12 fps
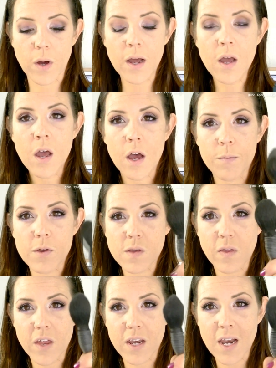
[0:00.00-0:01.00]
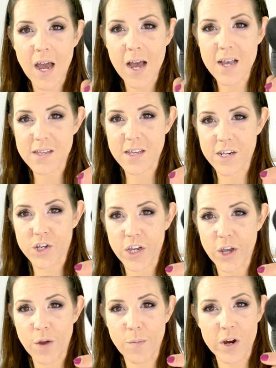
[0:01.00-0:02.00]
I'm using the NARS
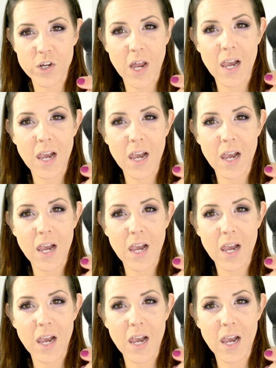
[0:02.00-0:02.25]
Yachio brush.